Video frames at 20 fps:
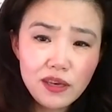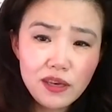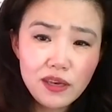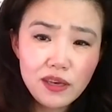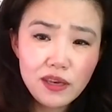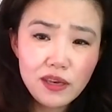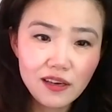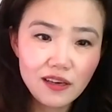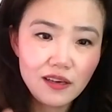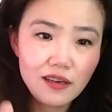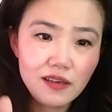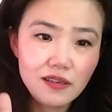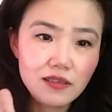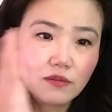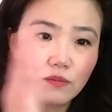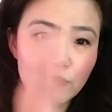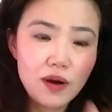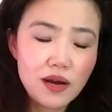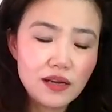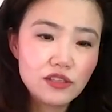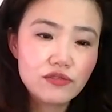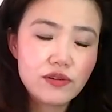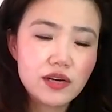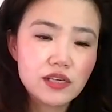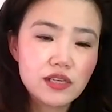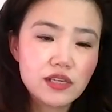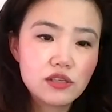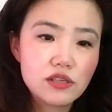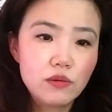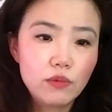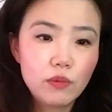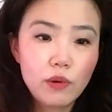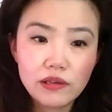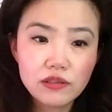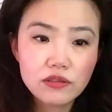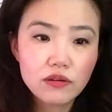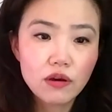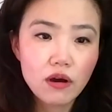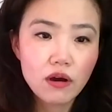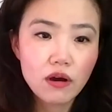it's one direction we want to
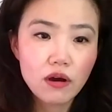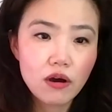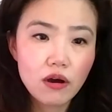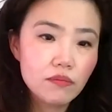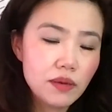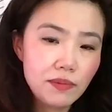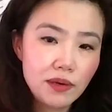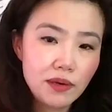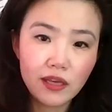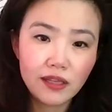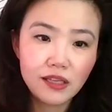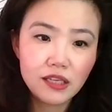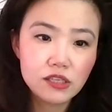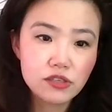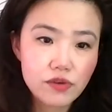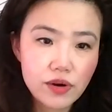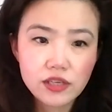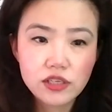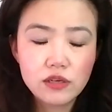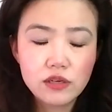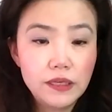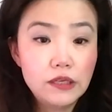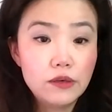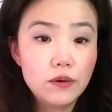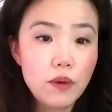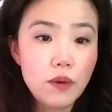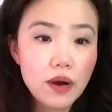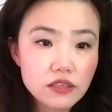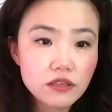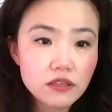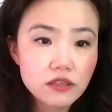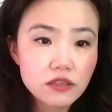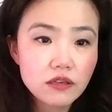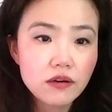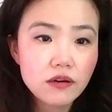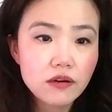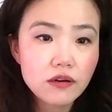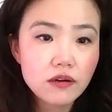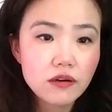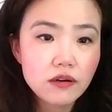go, maybe another direction we don't want to go.
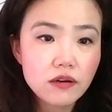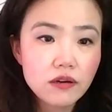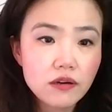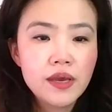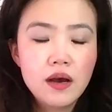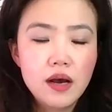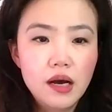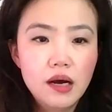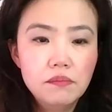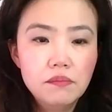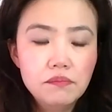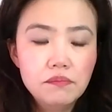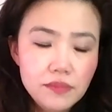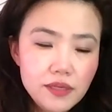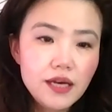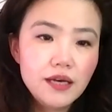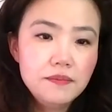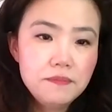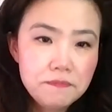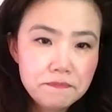Yeah.